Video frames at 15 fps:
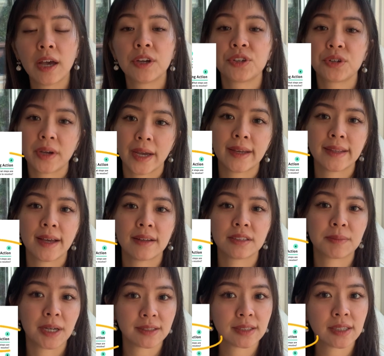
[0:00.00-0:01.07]
You head down the
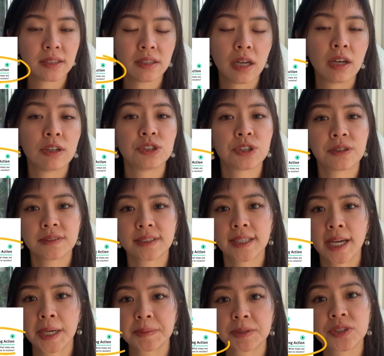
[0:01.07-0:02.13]
mountain, showing
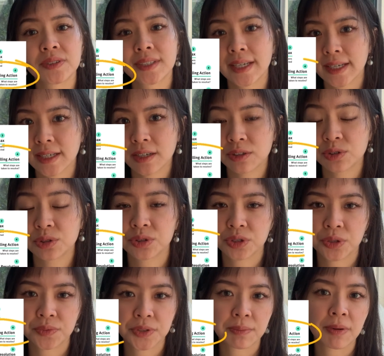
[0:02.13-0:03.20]
steps you've taken to
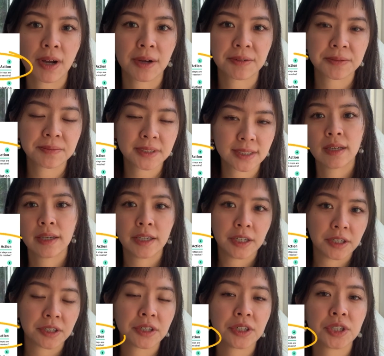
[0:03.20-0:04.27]
solve the problems.
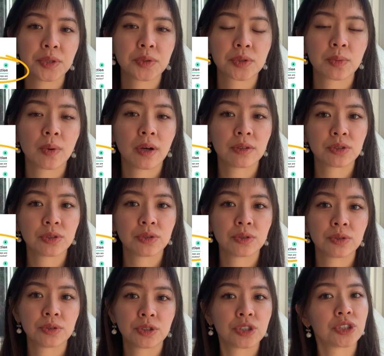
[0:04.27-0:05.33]
Here, you would want
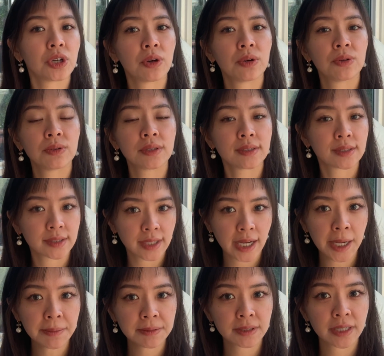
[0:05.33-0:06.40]
to show the
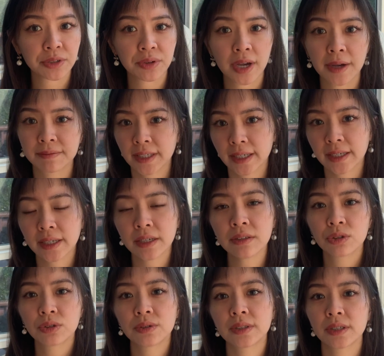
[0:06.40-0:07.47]
steps that you have taken
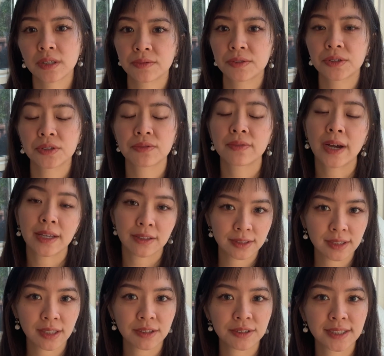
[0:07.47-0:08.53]
to deliver the final
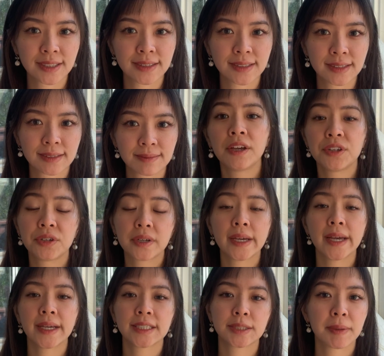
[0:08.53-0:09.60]
solutions. You
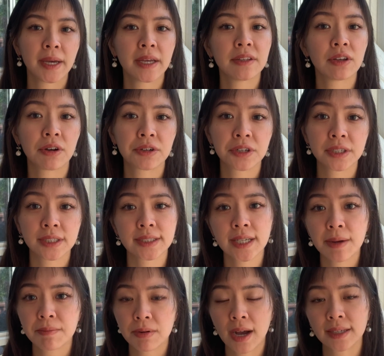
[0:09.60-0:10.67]
can expand on your
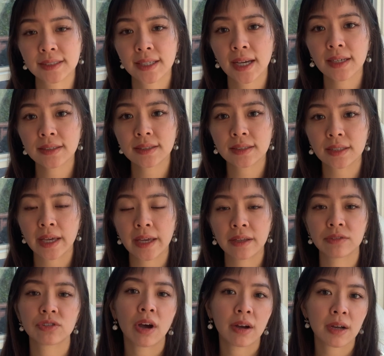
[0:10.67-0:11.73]
design process
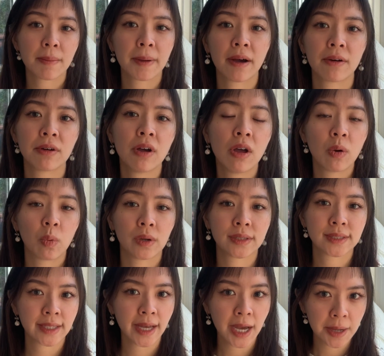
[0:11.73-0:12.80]
and talk about what
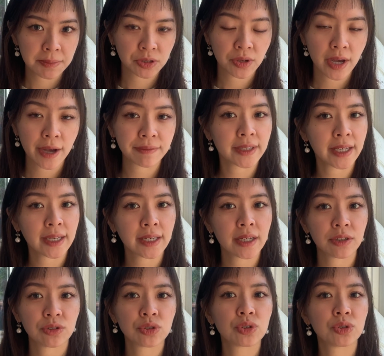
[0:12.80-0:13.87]
steps you have
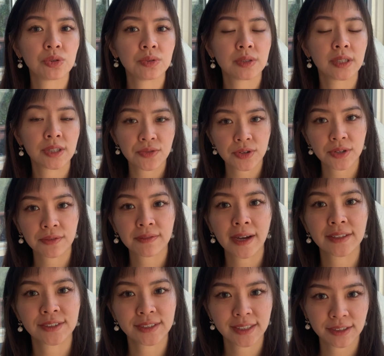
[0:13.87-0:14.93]
taken to deliver the
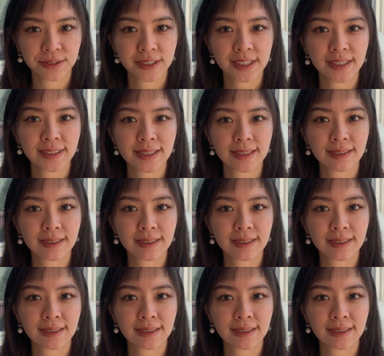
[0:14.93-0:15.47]
final solutions.